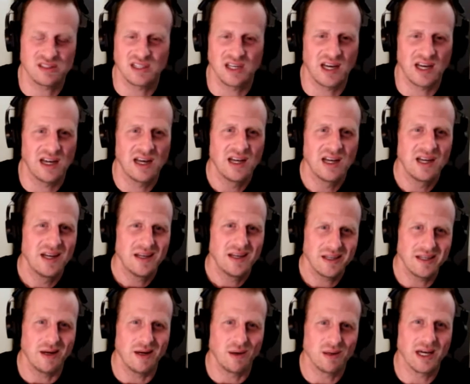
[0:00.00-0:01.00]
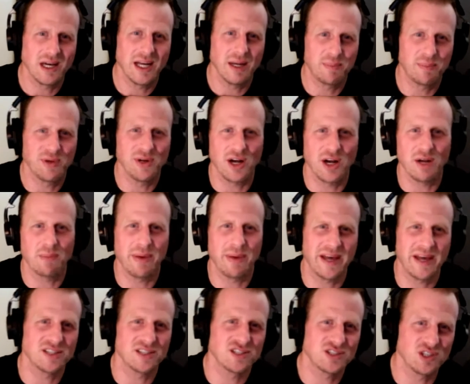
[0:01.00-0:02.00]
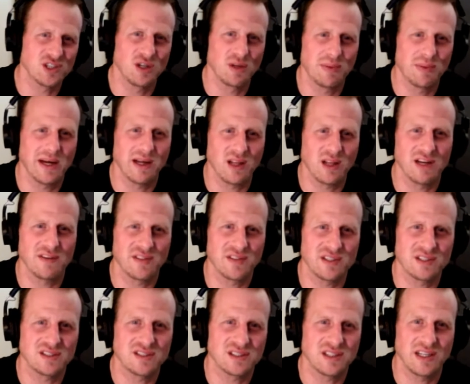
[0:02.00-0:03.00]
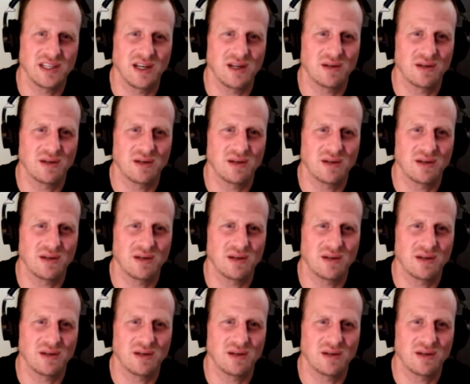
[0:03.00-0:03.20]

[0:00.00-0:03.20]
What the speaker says: kind of put on a pedestal by a lot of his